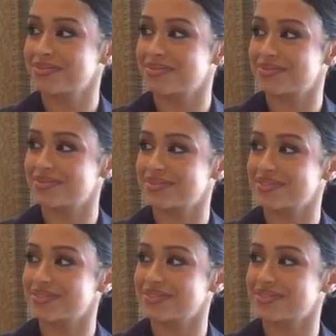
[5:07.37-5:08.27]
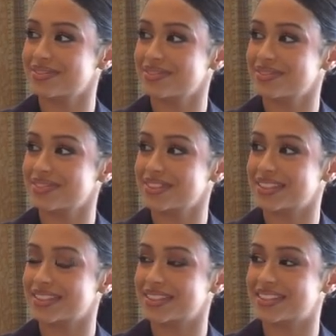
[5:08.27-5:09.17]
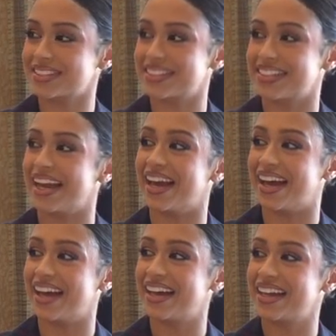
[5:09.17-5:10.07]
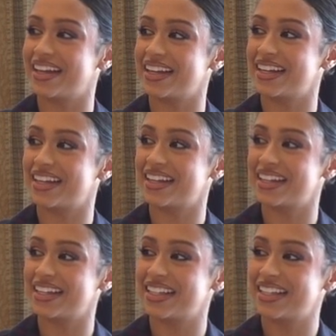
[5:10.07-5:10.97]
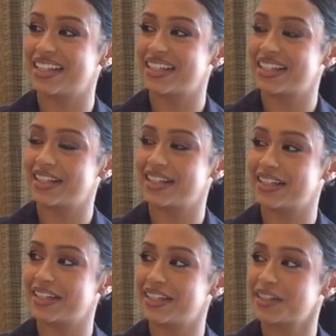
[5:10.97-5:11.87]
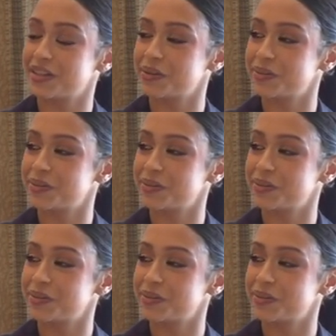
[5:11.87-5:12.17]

No words are spoken by the person on screen.